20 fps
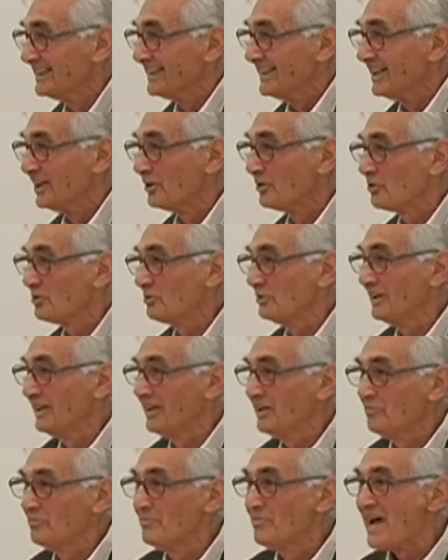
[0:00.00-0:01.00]
a
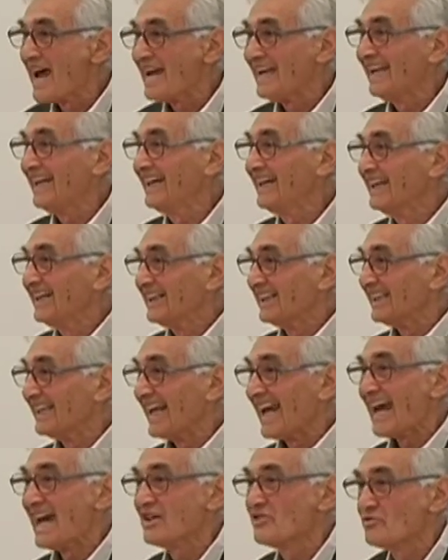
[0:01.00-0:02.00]
treaty banning
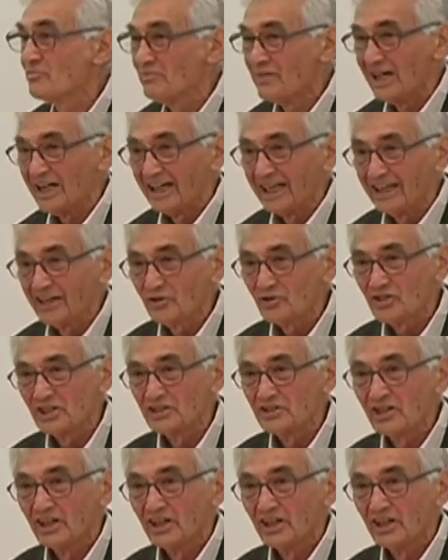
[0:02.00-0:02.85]
landmines,